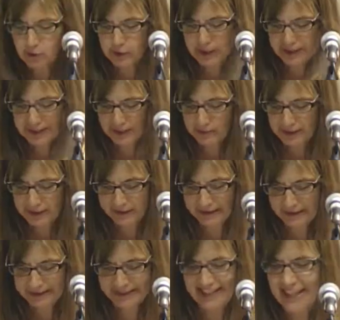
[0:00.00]
We'll let someone
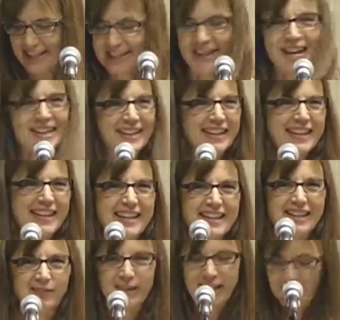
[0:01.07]
else take that,
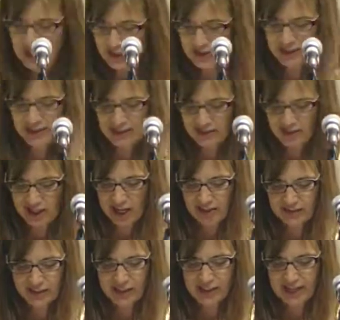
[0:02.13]
and we can all turn ours
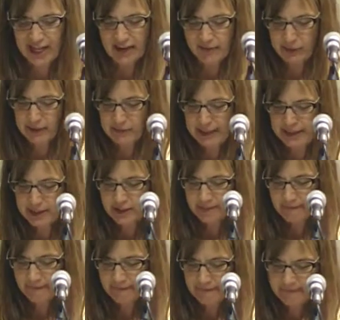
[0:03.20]
off. It's good to have a reminder.
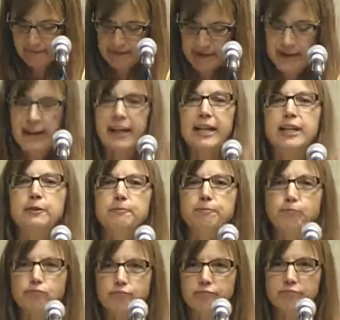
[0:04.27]
I'm